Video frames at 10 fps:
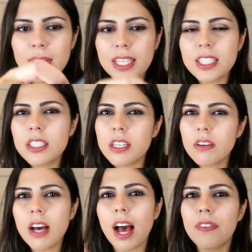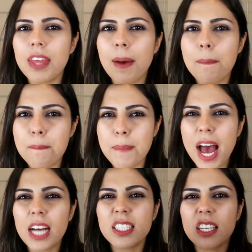but they still have that
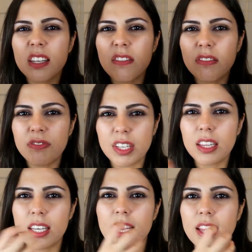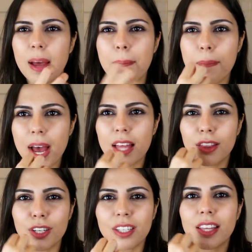matte feeling and that
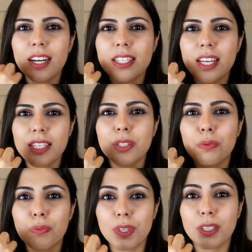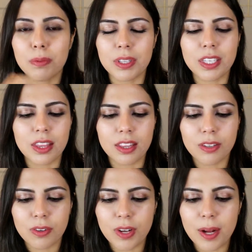matte look that I tend to really
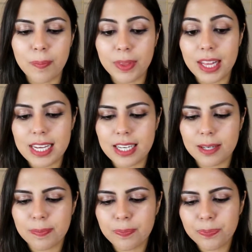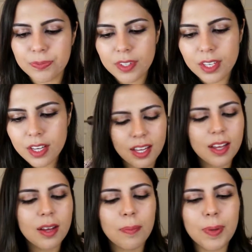like.
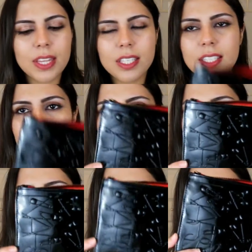But the set comes in a